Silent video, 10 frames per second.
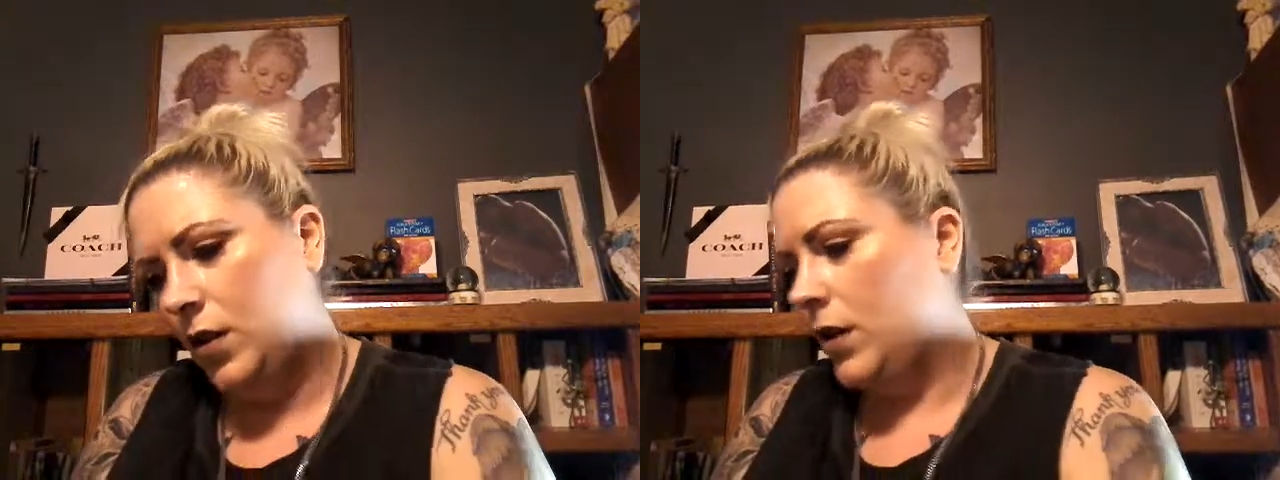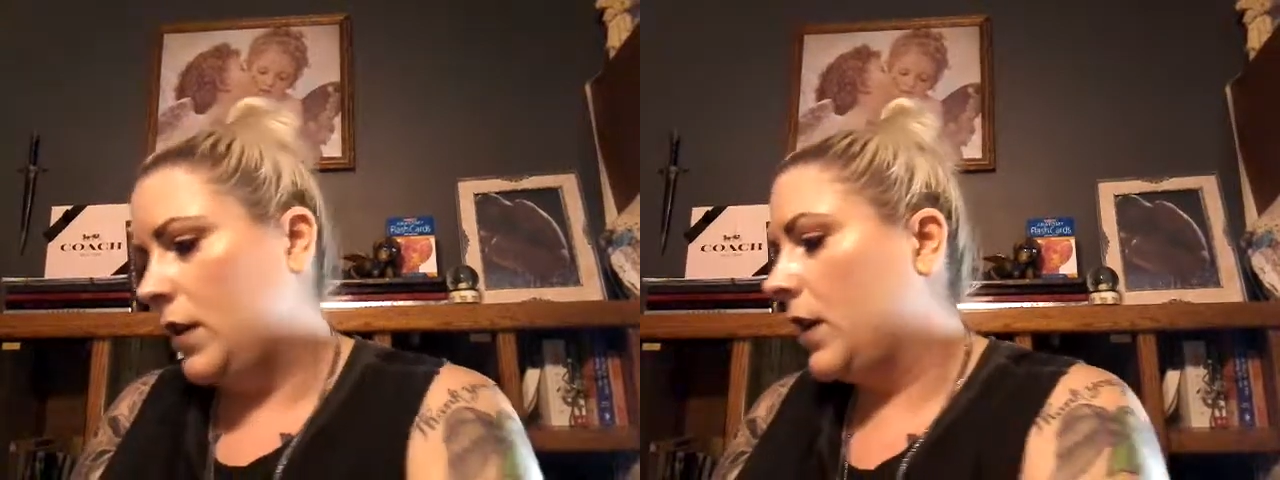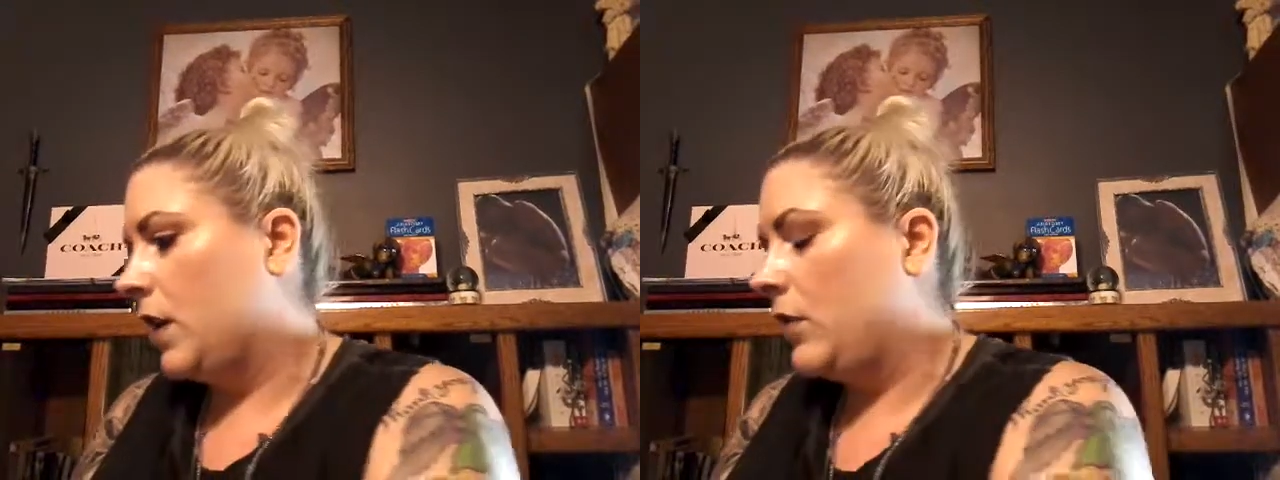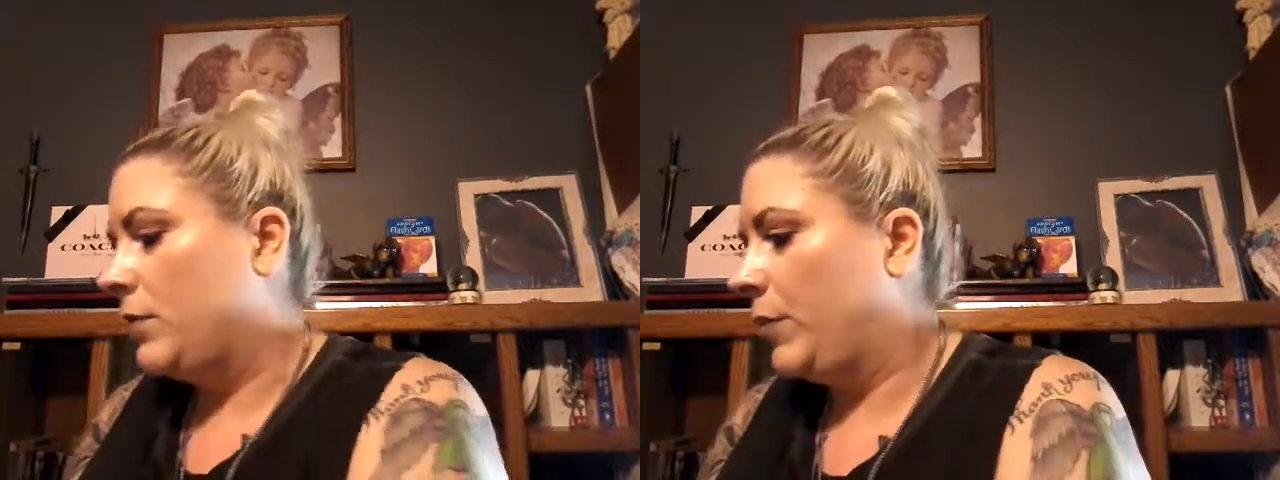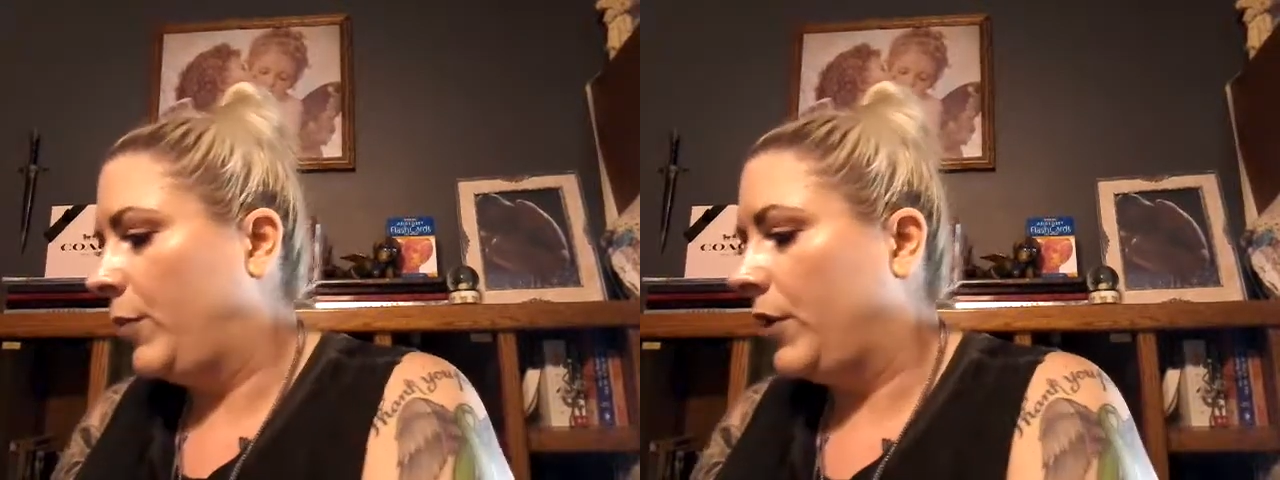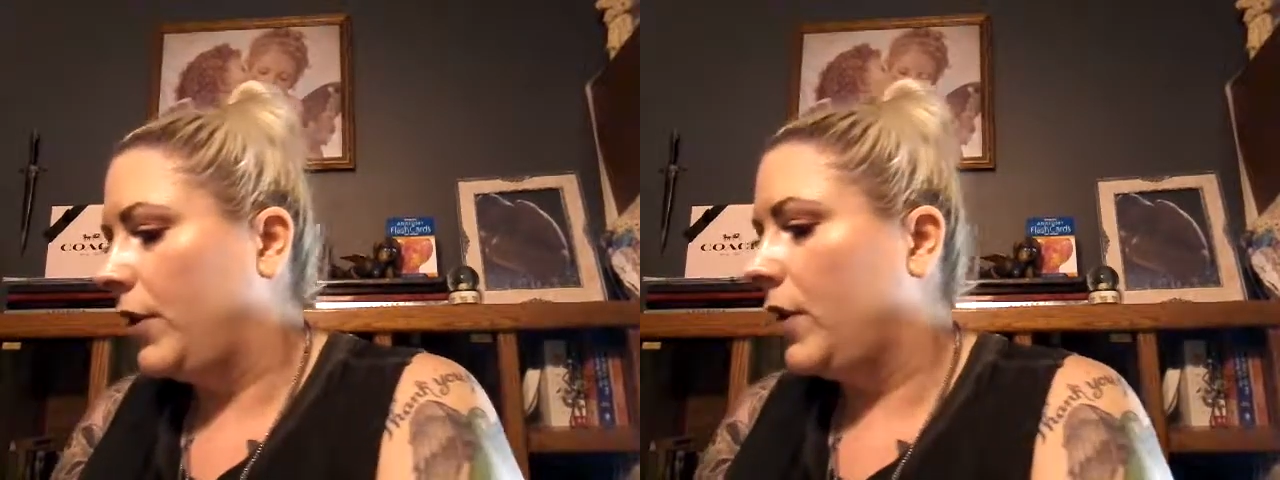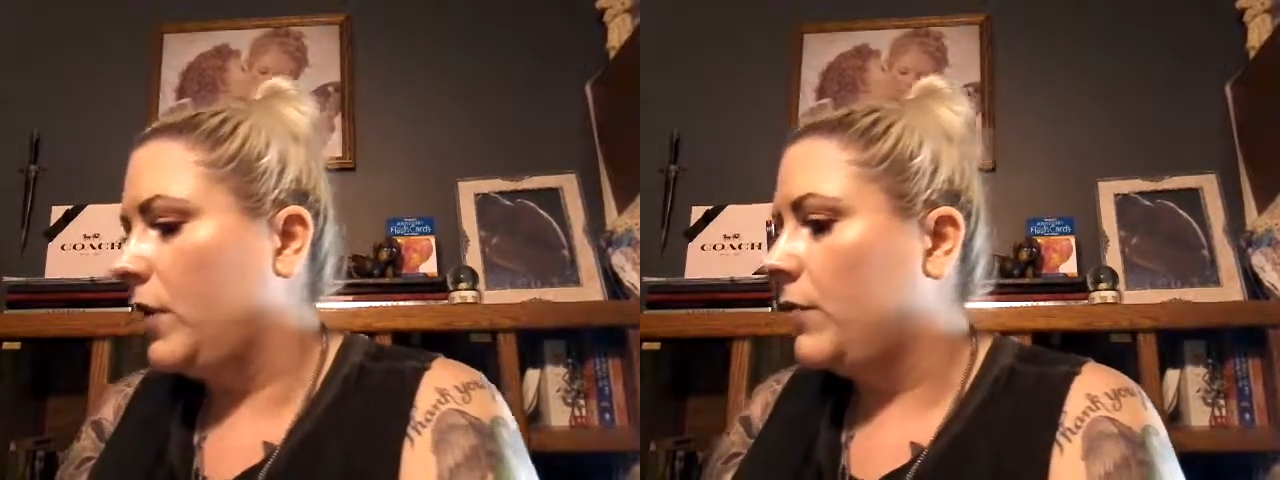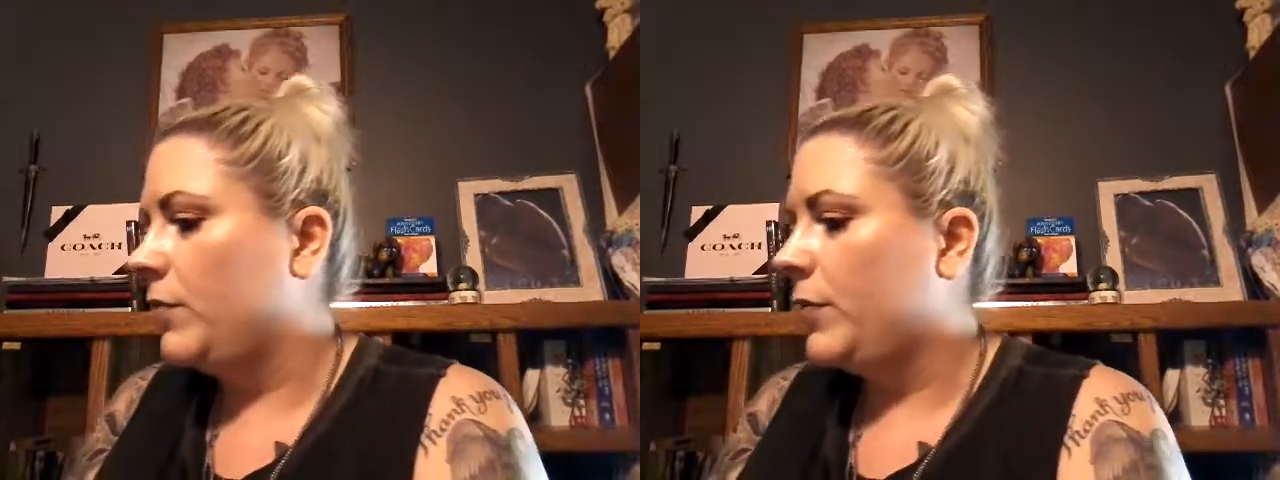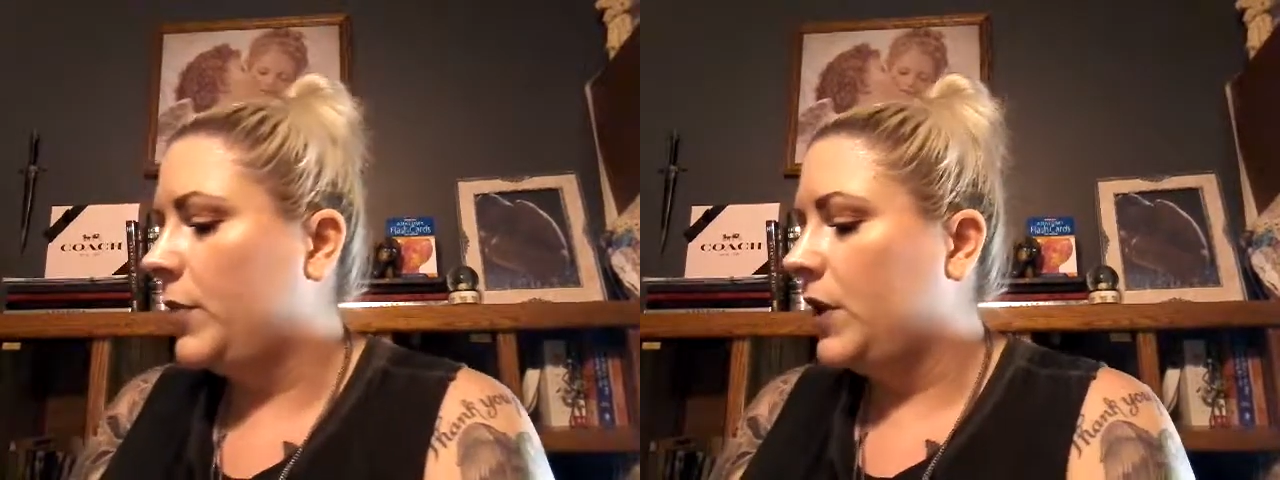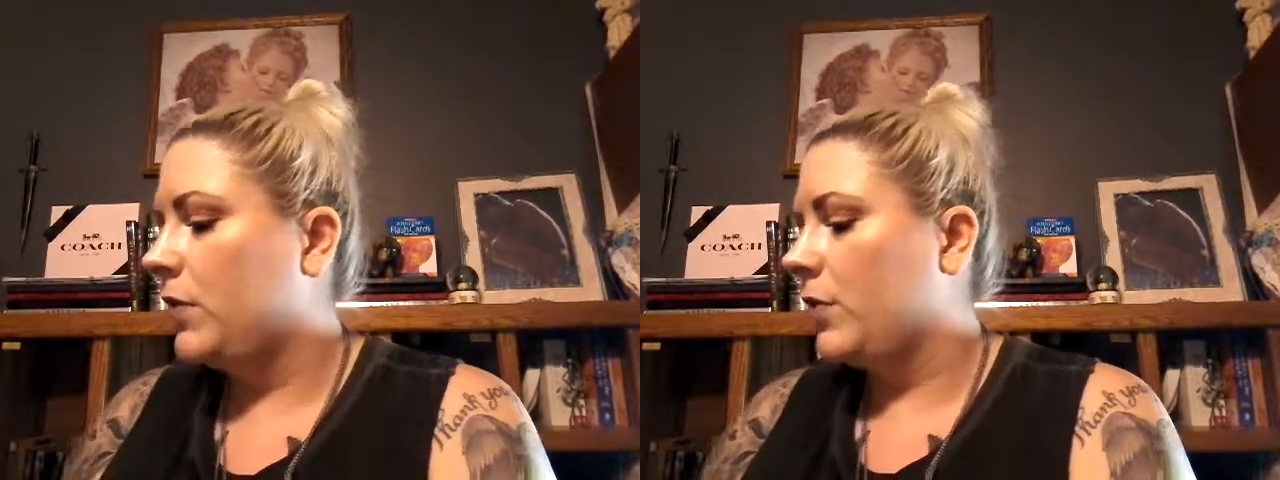and I can't remember,
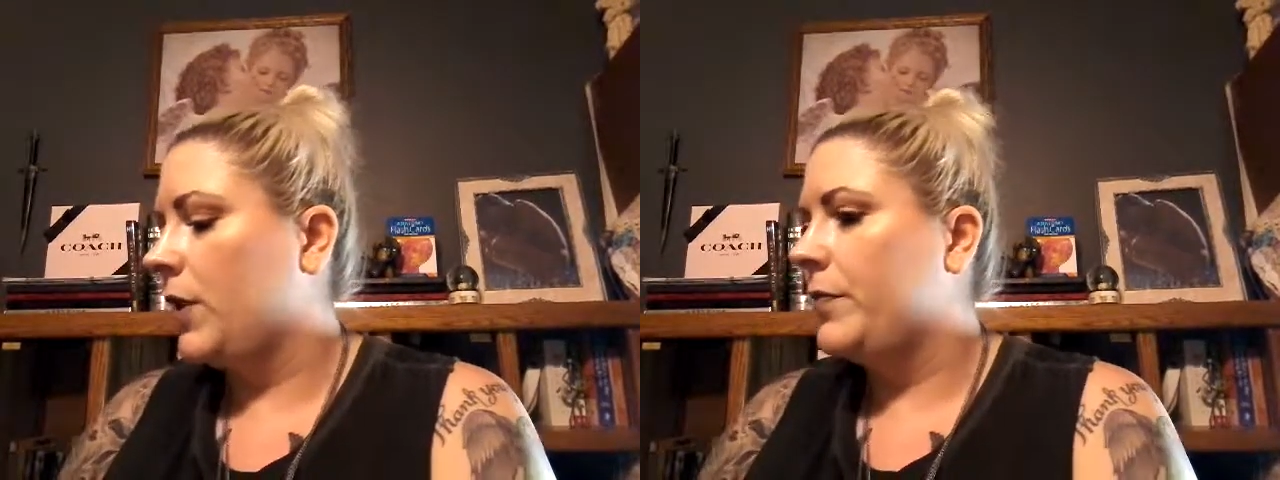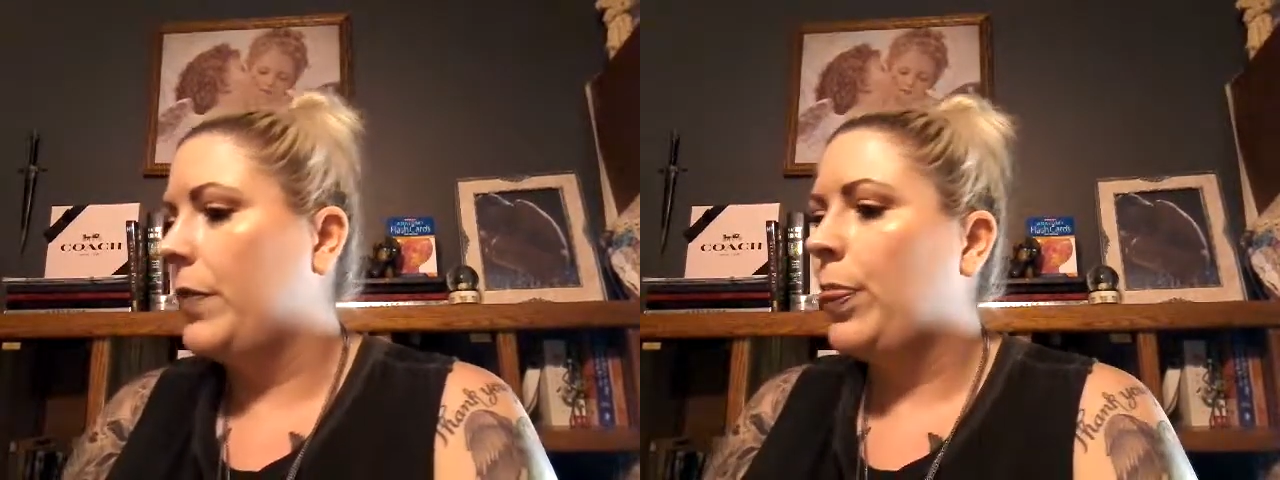but either way,